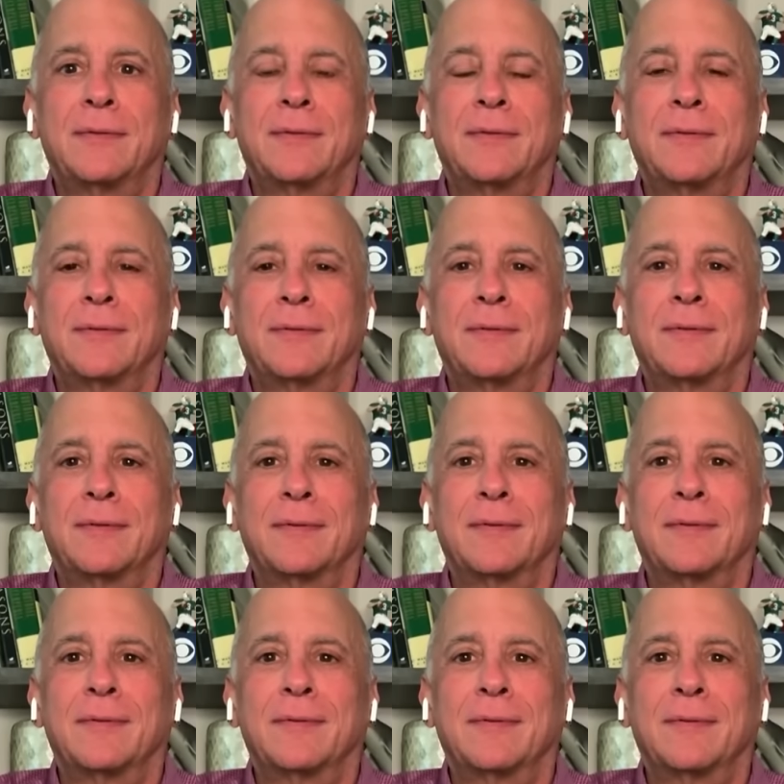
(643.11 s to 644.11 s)

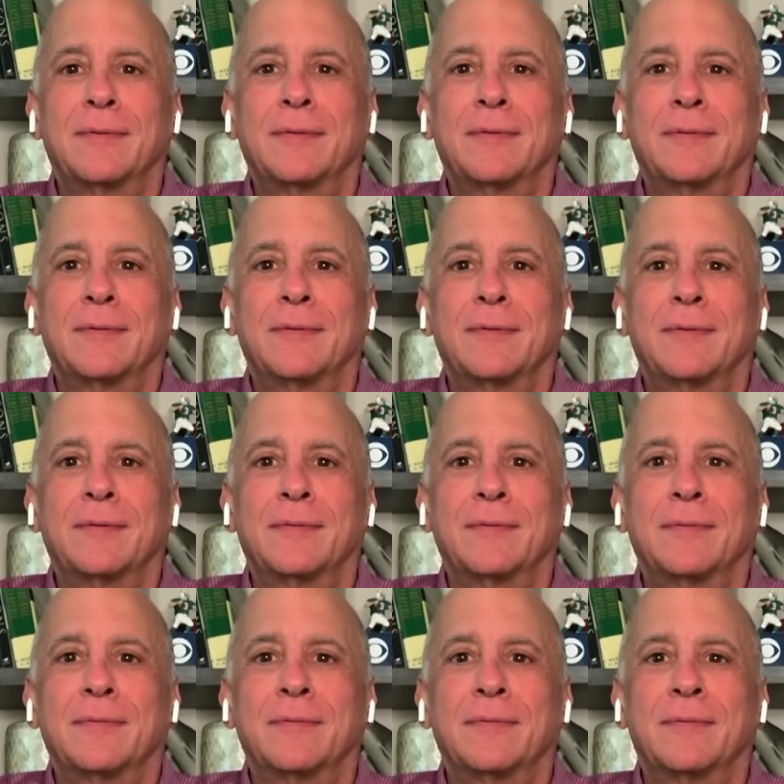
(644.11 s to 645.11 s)

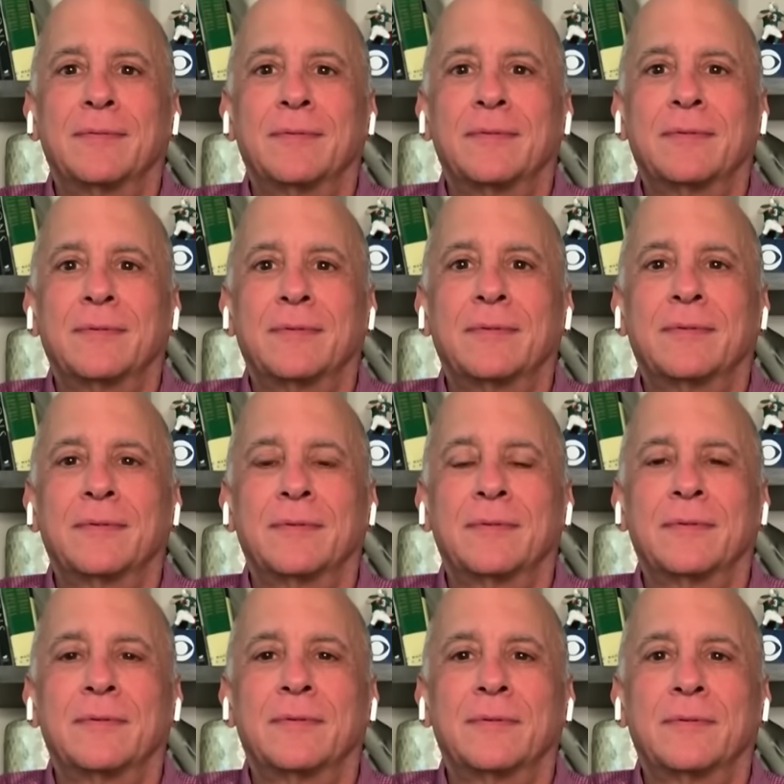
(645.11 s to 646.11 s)

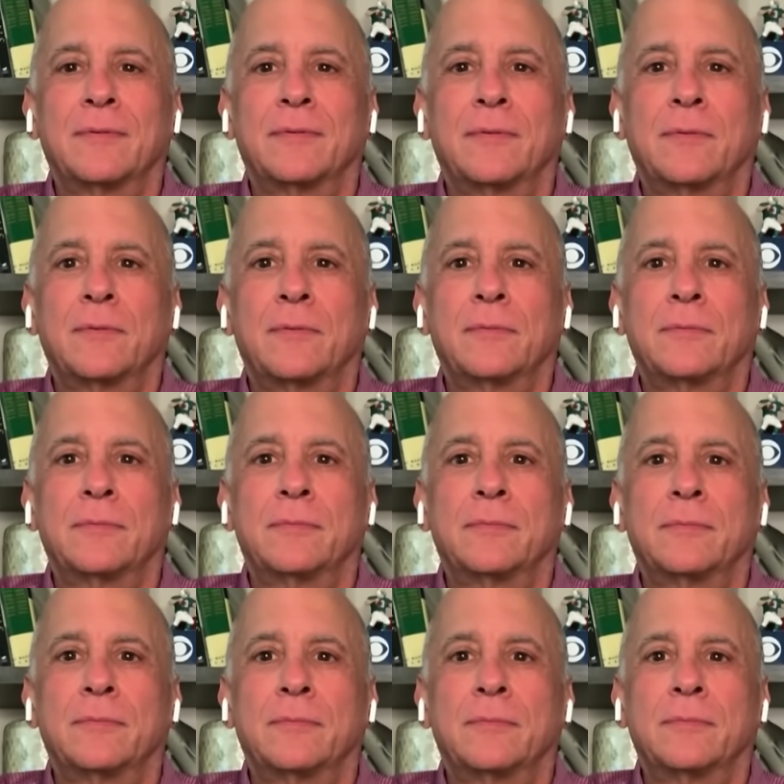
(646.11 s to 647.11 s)

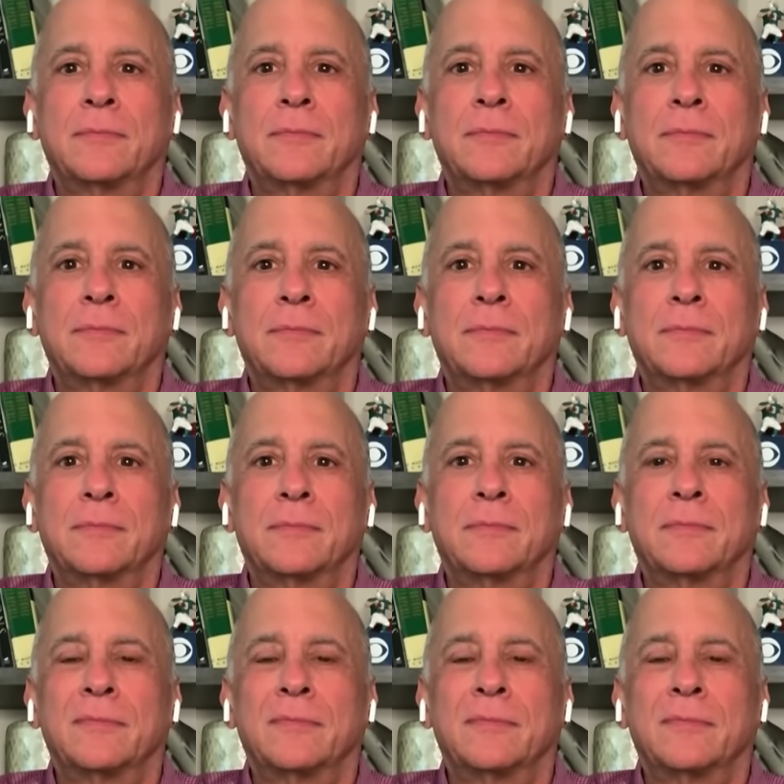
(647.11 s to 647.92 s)
This person isn't speaking.